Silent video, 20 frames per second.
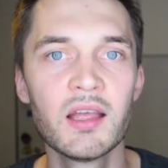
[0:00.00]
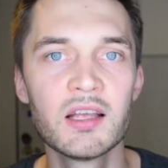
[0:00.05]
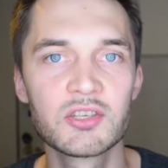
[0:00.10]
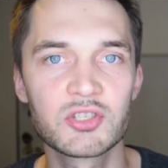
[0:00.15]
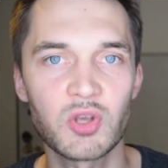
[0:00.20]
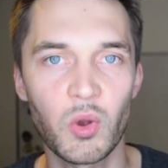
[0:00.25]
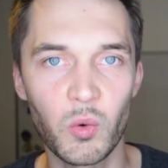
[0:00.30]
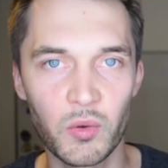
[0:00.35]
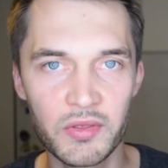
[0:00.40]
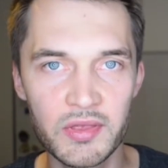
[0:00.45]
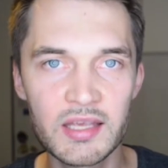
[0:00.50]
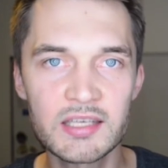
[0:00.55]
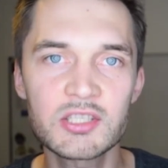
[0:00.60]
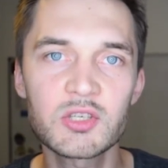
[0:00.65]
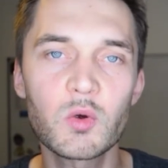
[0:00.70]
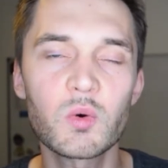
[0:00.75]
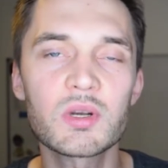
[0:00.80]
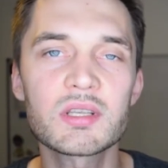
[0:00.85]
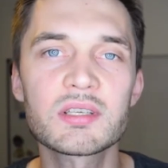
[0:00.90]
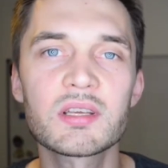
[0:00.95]
So this
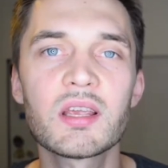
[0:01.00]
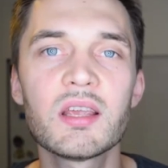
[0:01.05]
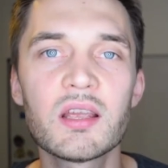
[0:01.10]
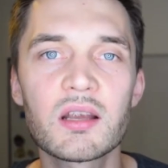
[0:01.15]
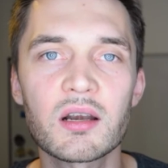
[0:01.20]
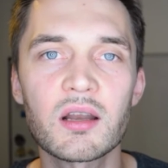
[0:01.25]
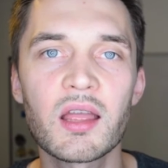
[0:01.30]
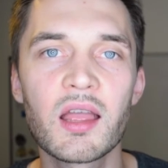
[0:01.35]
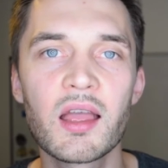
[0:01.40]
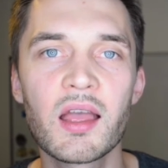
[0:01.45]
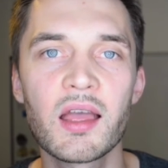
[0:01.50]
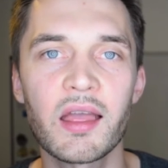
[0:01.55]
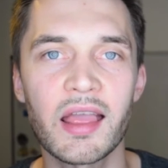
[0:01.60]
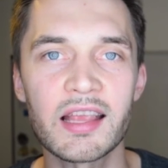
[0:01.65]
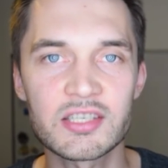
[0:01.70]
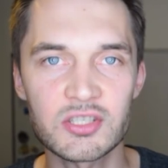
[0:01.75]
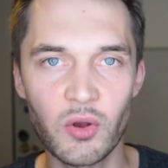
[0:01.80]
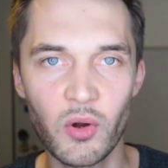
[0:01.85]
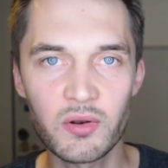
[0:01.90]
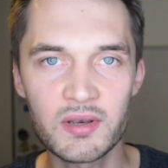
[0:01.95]
course here
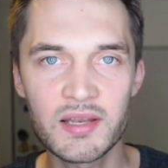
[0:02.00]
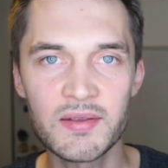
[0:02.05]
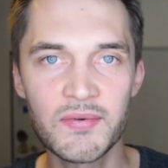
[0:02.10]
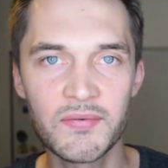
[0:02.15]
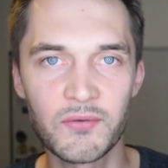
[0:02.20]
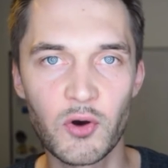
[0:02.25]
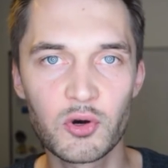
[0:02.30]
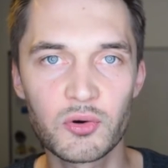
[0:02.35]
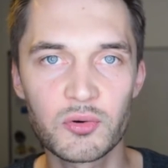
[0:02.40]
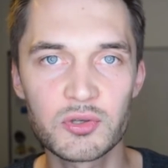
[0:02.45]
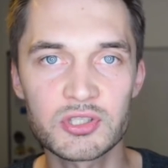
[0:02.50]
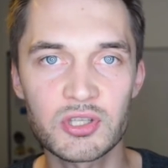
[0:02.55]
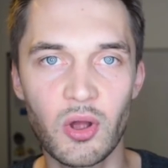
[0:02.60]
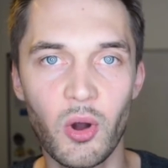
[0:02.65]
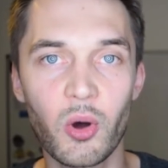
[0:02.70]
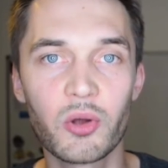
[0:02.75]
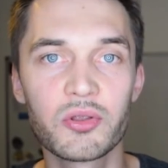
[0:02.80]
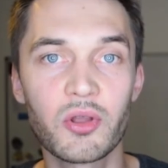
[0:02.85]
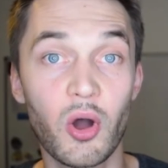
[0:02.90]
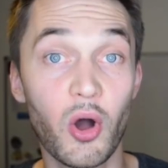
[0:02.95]
is only focused
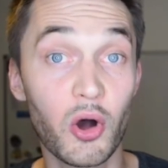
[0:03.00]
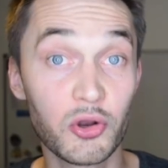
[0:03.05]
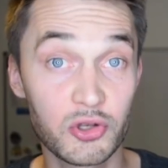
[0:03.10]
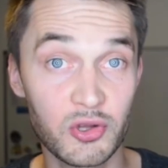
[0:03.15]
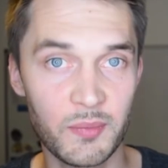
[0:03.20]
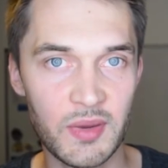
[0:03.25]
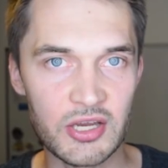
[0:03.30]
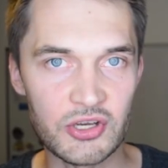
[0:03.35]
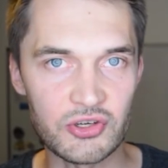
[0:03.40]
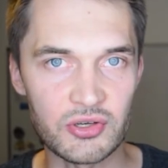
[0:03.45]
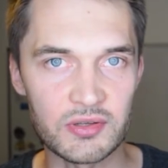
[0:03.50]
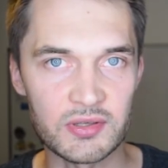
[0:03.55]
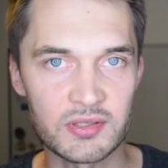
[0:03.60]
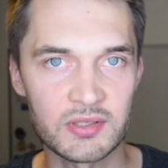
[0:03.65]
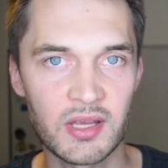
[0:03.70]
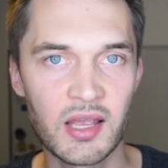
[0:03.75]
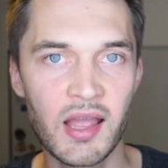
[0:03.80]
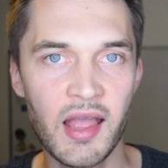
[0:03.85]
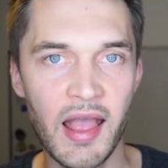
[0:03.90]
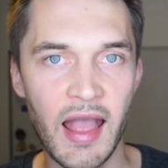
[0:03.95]
on
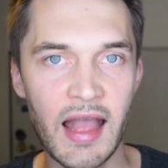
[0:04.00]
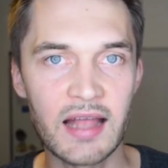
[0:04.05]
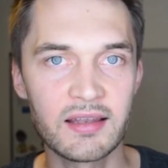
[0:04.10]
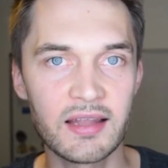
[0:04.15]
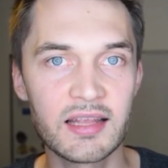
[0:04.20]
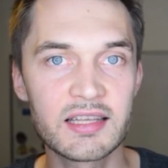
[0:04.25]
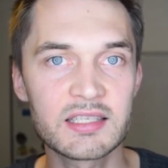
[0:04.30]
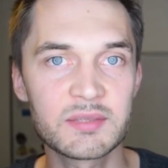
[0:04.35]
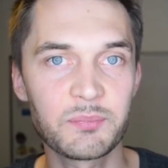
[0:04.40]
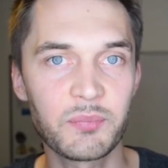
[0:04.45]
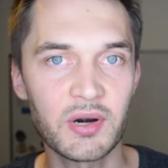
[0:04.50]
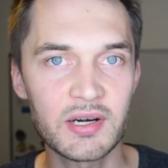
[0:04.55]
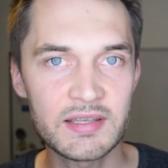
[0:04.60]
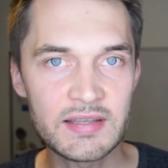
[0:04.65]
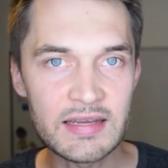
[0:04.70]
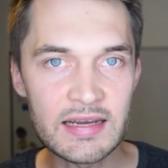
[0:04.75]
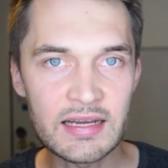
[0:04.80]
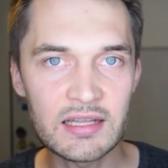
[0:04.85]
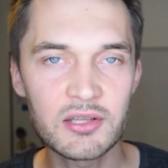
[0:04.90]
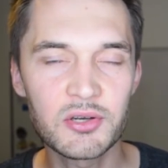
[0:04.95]
automations, and it's
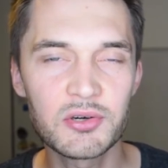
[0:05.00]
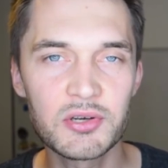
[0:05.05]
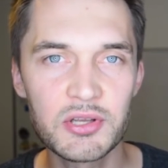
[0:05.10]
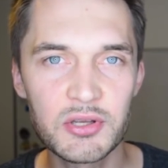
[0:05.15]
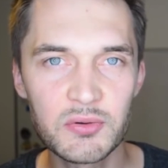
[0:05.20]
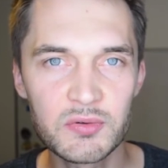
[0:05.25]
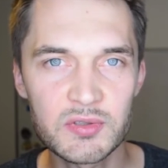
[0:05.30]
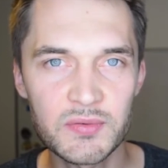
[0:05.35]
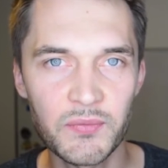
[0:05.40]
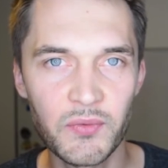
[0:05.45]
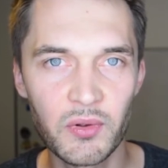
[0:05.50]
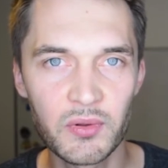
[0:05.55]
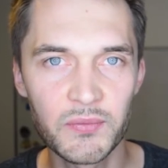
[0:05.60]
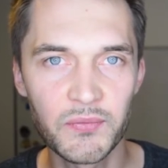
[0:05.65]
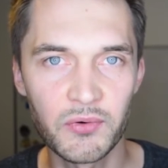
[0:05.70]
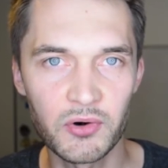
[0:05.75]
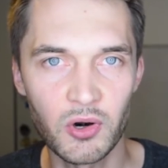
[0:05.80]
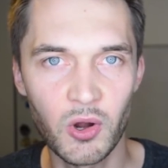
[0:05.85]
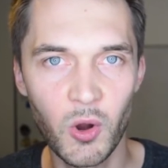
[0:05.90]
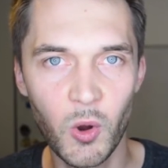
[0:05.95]
particularly useful
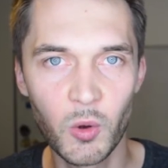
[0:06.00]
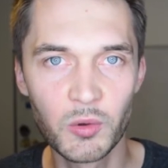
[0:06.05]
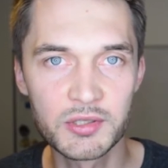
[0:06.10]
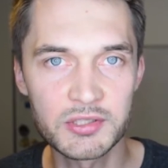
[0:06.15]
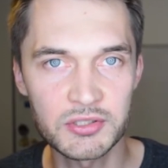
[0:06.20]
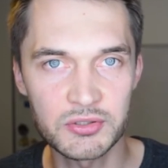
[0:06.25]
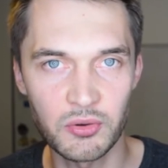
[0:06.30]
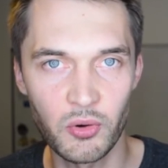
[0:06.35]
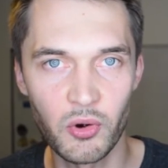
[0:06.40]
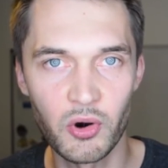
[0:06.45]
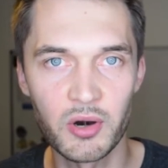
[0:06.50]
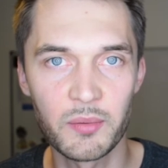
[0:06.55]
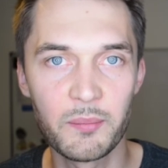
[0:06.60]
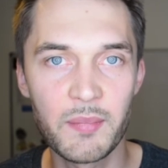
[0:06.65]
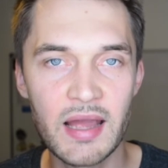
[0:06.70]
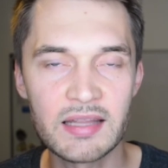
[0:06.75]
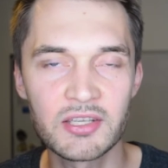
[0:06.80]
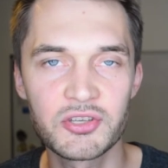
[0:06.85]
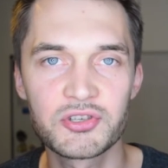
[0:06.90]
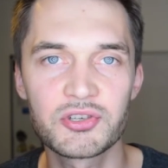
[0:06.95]
for hosts or
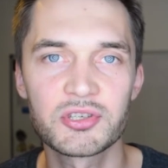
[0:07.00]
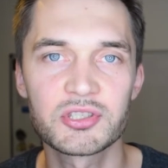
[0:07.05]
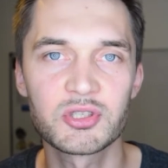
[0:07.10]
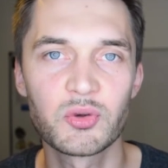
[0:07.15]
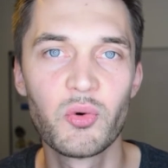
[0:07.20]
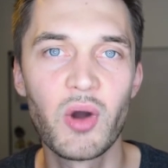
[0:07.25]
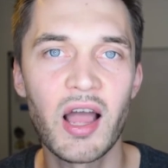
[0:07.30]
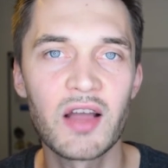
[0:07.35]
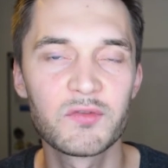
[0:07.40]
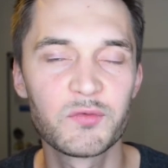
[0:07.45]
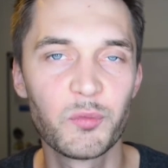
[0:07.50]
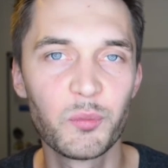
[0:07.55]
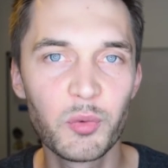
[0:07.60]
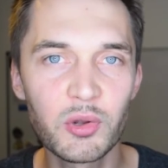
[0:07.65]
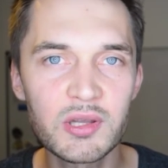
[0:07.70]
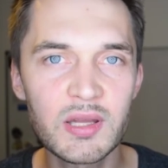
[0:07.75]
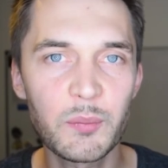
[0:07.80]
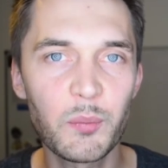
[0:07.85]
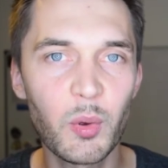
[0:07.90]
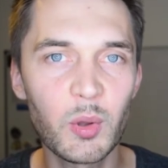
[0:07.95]
managers who have
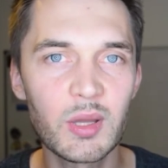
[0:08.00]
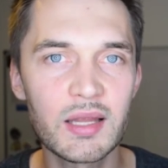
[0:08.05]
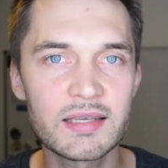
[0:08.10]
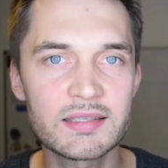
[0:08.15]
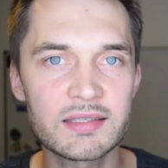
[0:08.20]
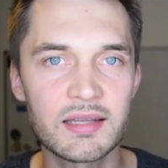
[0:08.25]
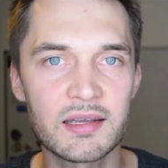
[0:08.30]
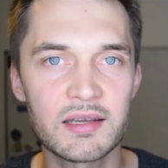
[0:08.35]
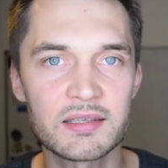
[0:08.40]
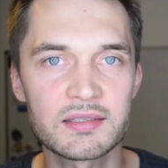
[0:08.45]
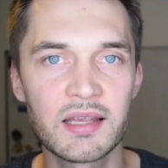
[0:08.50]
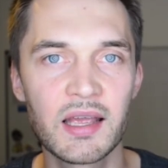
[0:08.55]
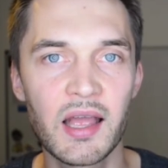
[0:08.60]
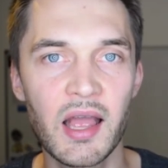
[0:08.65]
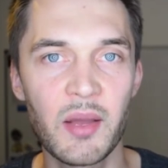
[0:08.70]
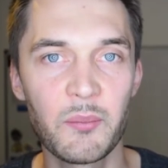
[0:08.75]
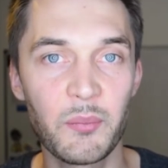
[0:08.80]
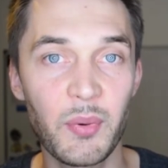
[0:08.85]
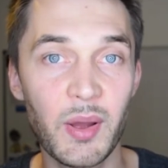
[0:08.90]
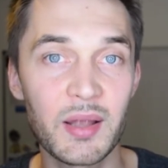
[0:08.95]
multiple listings,
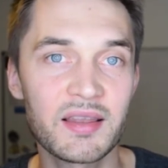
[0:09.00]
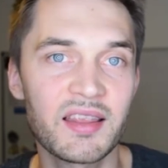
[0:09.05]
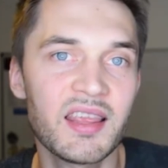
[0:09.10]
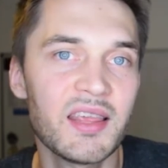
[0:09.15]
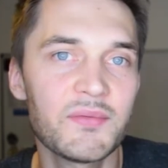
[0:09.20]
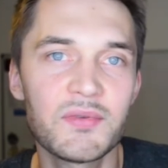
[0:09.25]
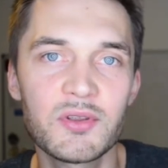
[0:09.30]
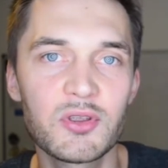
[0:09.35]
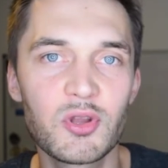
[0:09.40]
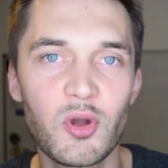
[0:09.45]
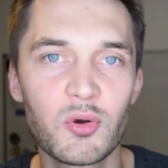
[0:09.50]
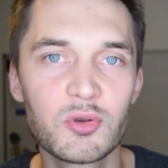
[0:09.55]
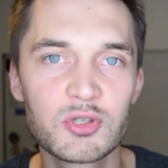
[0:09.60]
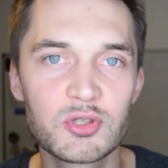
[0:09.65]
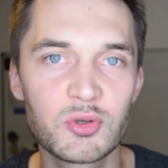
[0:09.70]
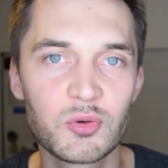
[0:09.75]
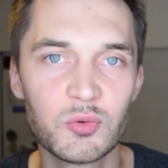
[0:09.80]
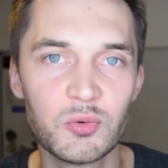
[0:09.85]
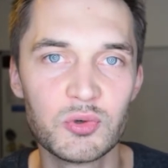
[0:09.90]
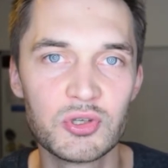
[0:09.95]
but even
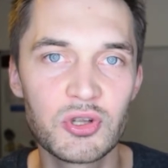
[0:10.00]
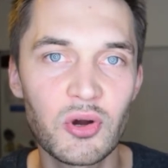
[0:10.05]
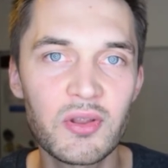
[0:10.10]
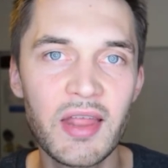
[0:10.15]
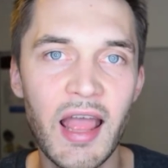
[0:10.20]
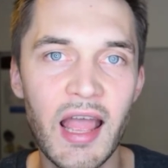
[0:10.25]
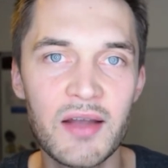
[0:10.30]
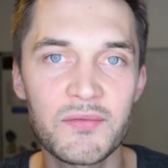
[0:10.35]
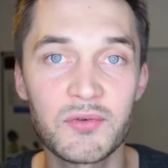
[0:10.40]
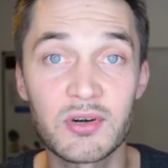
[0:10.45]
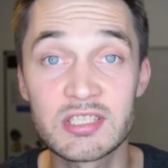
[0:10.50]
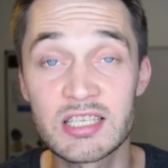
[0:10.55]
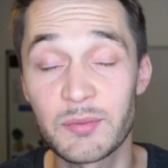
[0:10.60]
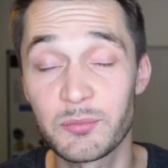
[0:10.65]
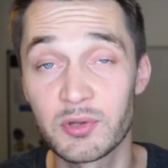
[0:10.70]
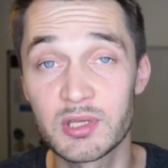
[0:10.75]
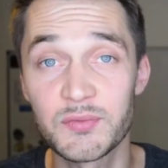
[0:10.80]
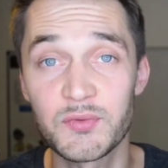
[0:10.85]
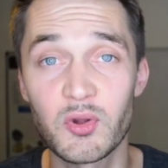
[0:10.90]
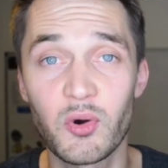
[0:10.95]
those who don't have, for
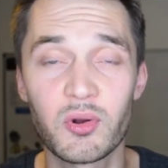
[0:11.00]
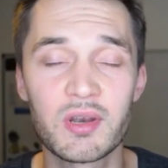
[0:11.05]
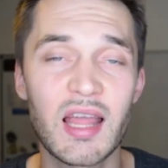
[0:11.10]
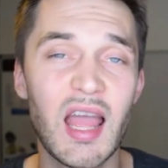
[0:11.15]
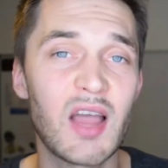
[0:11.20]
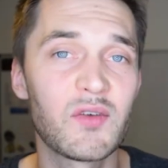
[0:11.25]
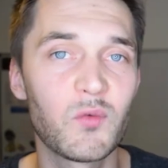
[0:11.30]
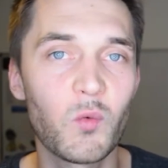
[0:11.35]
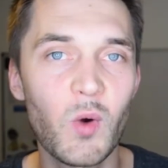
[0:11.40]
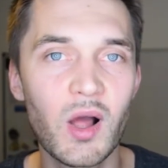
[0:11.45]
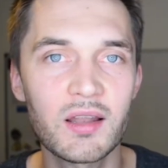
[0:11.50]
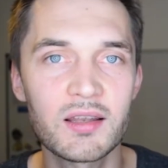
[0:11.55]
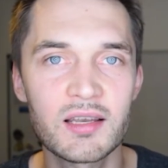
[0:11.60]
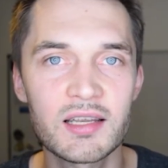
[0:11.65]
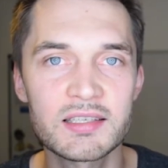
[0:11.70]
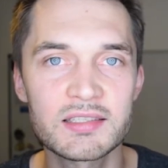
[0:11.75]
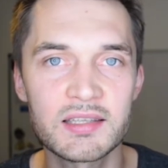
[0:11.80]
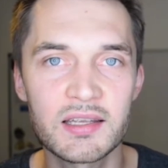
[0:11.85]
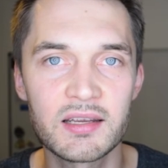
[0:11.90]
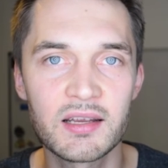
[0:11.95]
example, if you only have one
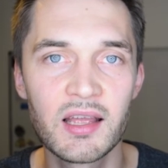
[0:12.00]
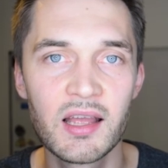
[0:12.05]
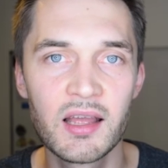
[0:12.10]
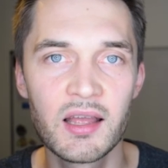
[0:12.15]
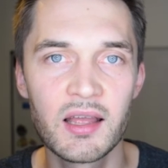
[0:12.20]
listing,